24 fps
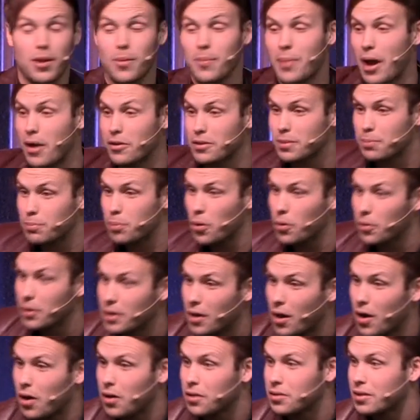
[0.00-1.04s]
You're about to pull
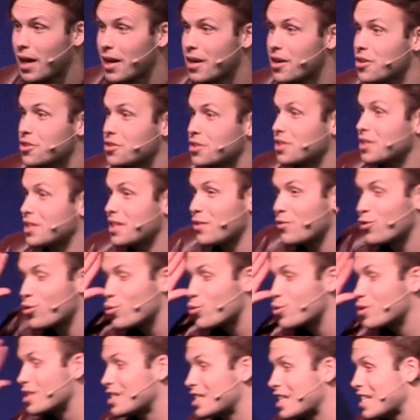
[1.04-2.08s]
an all-nighter just
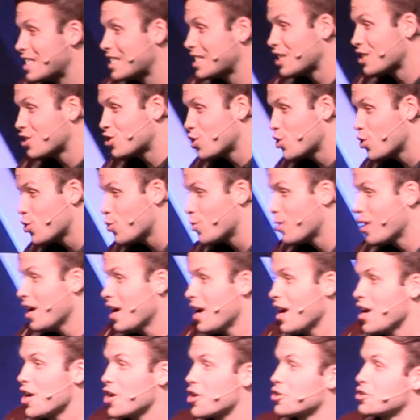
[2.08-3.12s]
through season 2.
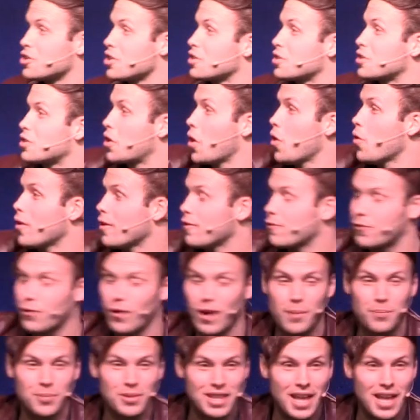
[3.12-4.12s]
You're just going for it.